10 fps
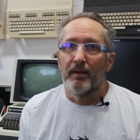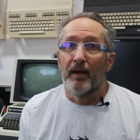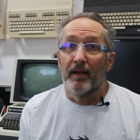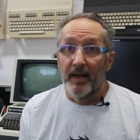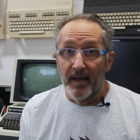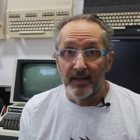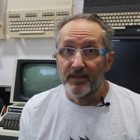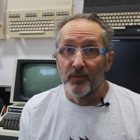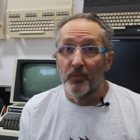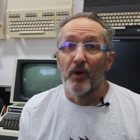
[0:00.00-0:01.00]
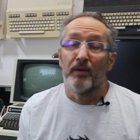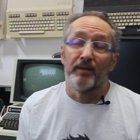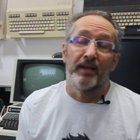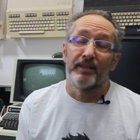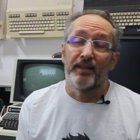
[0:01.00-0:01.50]
I had
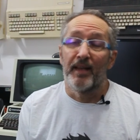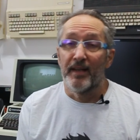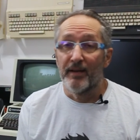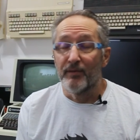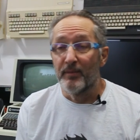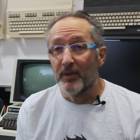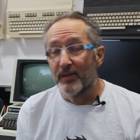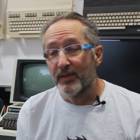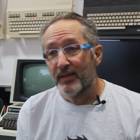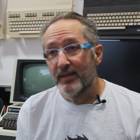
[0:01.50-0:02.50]
to get every month,